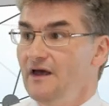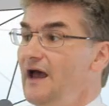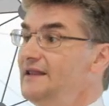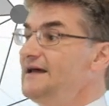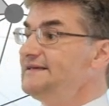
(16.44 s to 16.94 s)

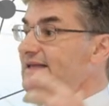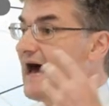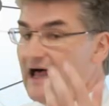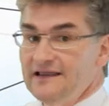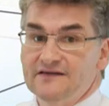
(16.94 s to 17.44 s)
And I
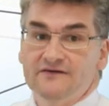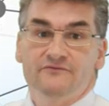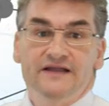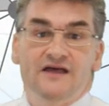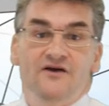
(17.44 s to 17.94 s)
start
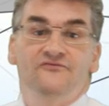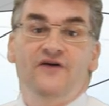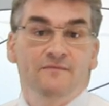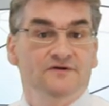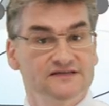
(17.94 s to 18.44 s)
with a
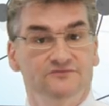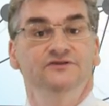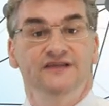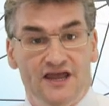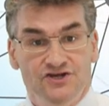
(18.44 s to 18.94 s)
famous
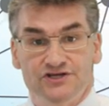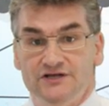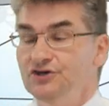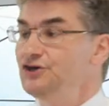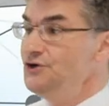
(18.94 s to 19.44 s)

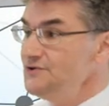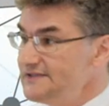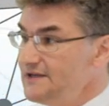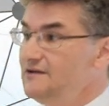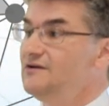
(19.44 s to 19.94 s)
quotation,
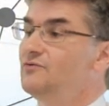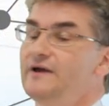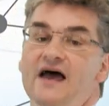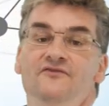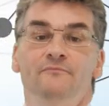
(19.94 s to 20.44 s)
"Houston,
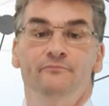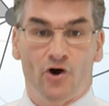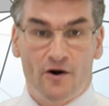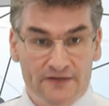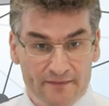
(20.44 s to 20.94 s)
we have a
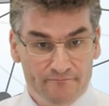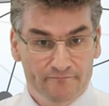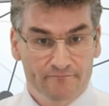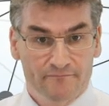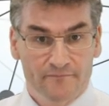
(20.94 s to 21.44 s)
problem."
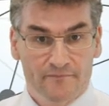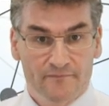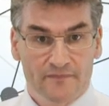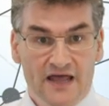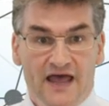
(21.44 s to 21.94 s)

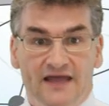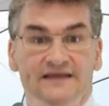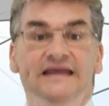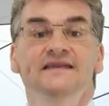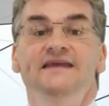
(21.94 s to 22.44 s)

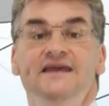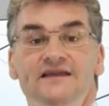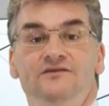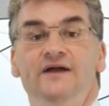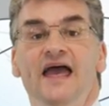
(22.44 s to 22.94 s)
And
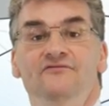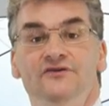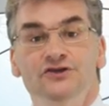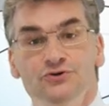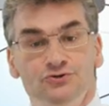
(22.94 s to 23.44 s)
indeed, we have
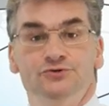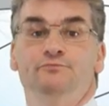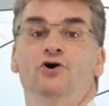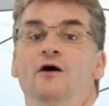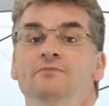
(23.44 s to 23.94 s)
a huge
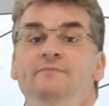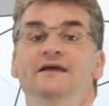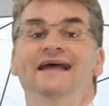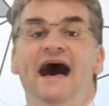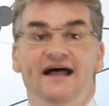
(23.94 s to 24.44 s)
problem
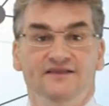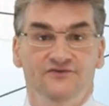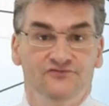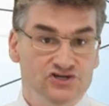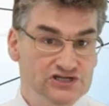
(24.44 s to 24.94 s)
in
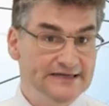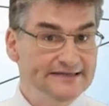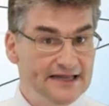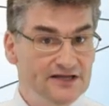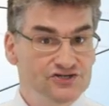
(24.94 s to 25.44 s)
artificial
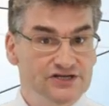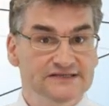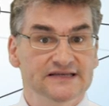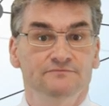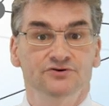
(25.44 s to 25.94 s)

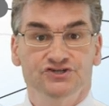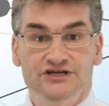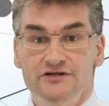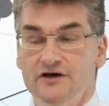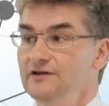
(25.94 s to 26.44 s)
intelligence and
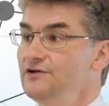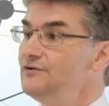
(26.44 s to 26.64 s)
machine learning